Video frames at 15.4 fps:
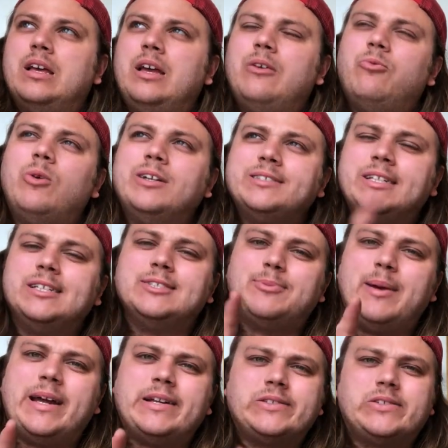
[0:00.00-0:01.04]
it wasn't as
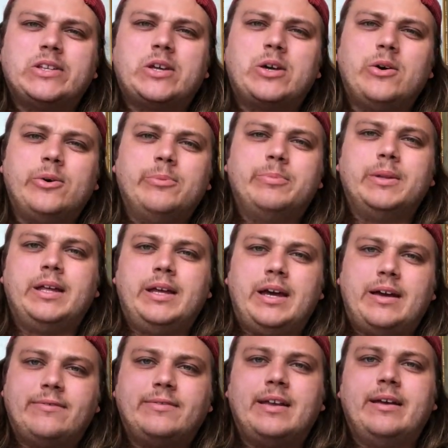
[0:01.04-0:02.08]
bad as the Coldplay
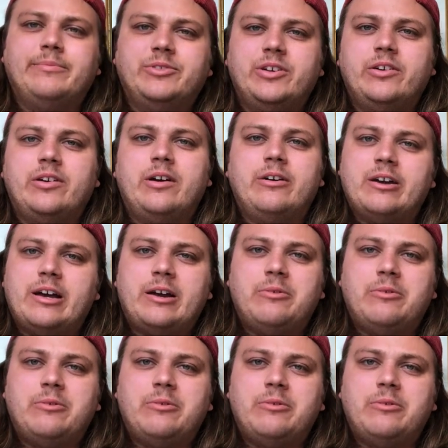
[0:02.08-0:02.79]
halftime show.